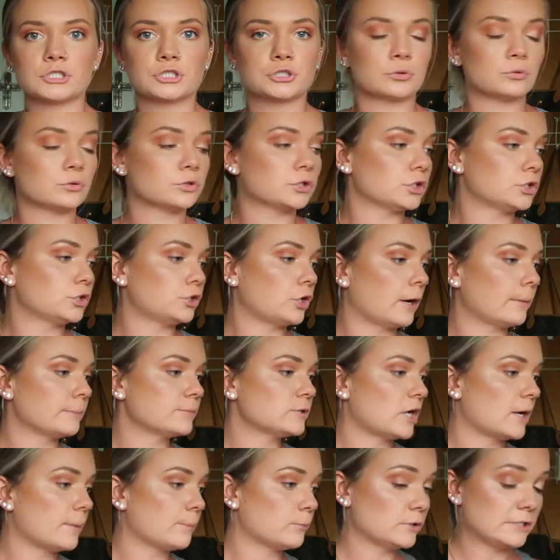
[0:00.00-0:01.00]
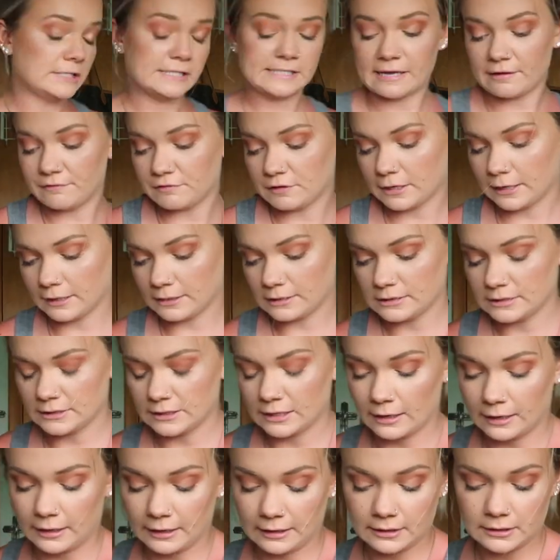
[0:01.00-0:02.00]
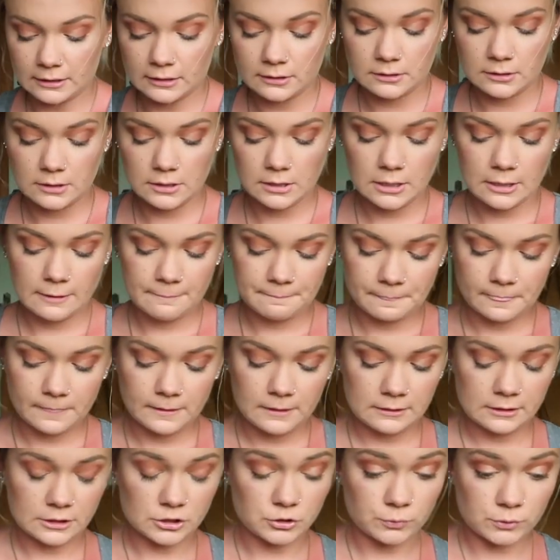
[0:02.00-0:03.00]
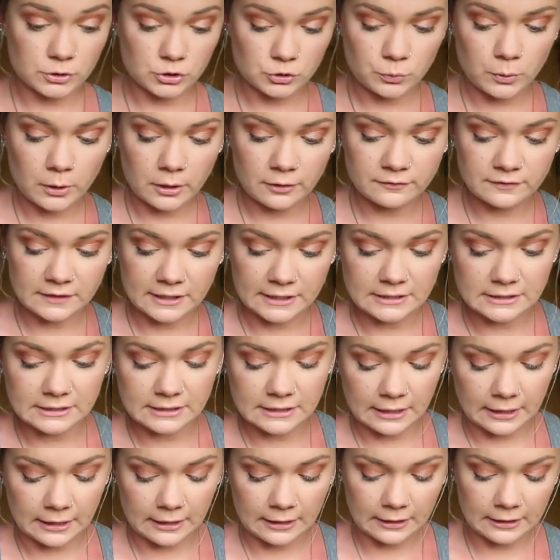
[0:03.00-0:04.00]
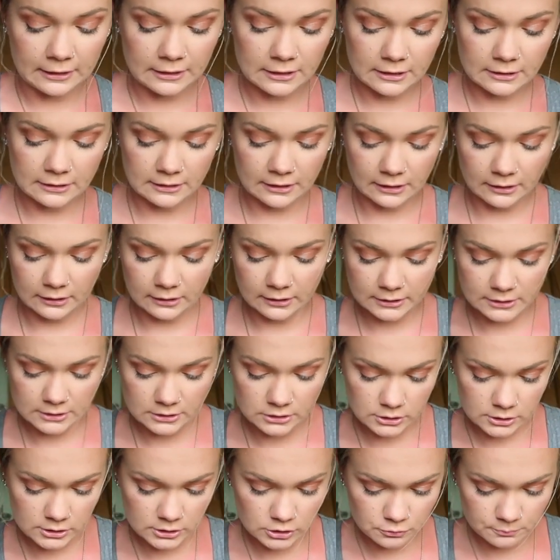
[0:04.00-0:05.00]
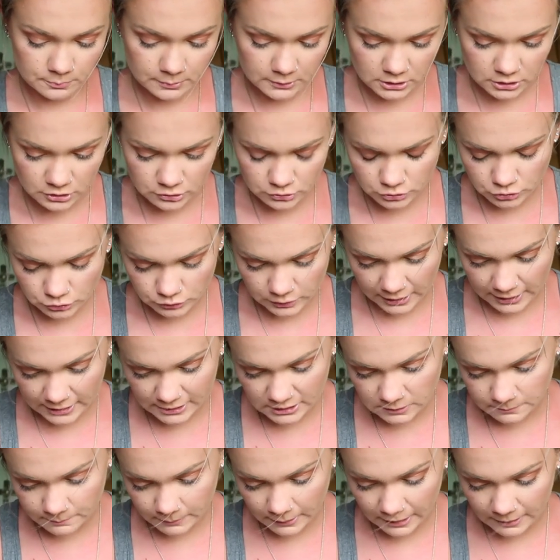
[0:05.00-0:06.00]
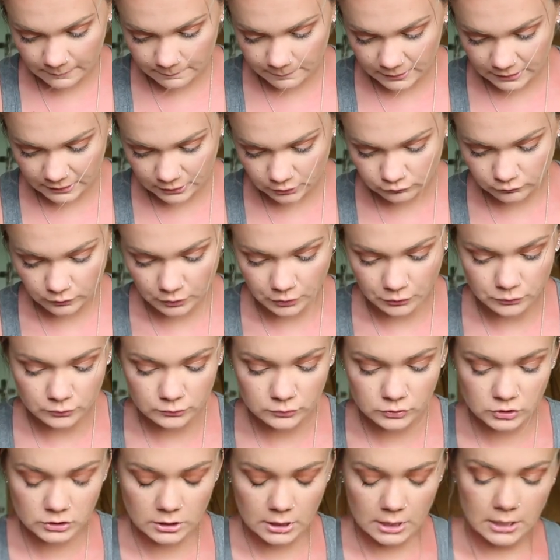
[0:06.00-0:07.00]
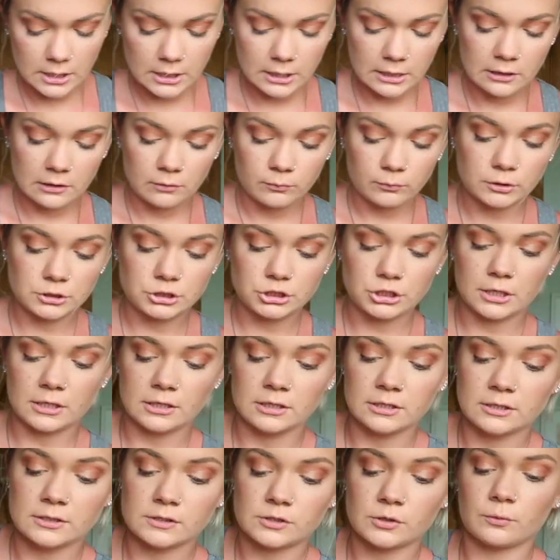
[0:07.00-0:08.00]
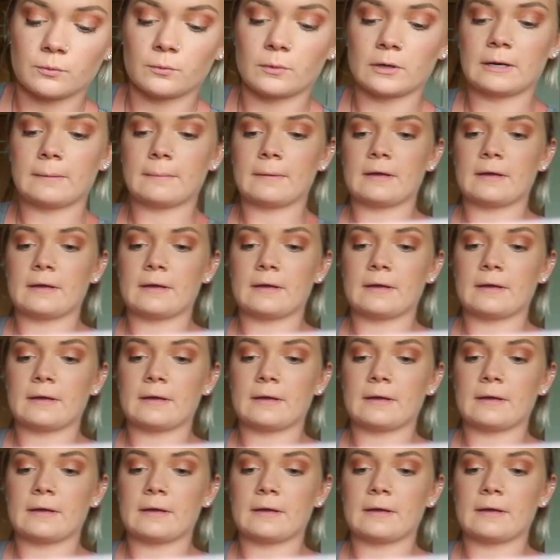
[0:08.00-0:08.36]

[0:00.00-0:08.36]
shoulder crop top was seven ninety-nine. This was twelve ninety-nine. And then I got this super cute dress by Pink Rose, which is one